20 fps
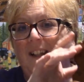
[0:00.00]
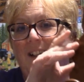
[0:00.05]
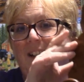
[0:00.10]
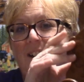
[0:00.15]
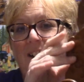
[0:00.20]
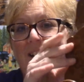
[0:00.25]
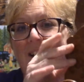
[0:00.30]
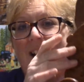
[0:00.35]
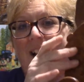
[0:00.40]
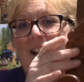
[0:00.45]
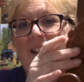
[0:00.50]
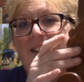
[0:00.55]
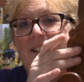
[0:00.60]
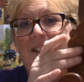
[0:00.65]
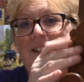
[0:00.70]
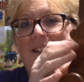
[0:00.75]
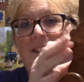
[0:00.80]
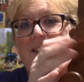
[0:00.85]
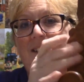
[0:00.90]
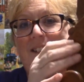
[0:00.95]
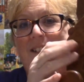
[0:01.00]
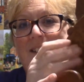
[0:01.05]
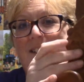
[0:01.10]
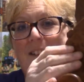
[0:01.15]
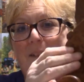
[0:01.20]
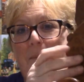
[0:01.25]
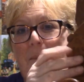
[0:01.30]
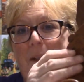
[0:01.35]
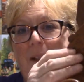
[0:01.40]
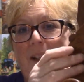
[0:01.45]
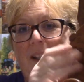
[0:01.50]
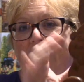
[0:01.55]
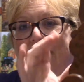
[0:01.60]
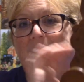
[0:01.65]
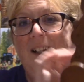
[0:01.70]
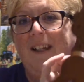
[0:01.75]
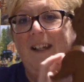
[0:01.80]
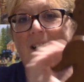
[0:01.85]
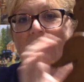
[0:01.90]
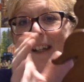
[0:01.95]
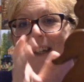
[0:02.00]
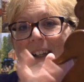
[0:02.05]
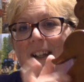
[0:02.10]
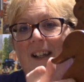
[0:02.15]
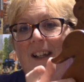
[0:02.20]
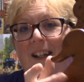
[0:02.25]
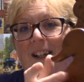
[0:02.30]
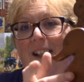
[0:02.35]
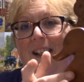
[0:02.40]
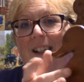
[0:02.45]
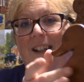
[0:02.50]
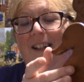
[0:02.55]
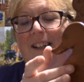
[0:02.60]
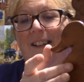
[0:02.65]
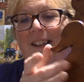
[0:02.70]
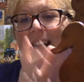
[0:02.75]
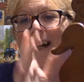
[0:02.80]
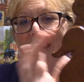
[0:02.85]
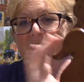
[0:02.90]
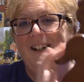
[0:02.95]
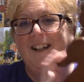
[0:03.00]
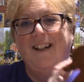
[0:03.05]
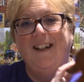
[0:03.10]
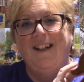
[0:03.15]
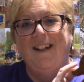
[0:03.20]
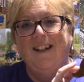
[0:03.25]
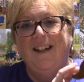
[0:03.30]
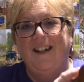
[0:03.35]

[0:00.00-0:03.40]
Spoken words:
Look at that pig and a duck.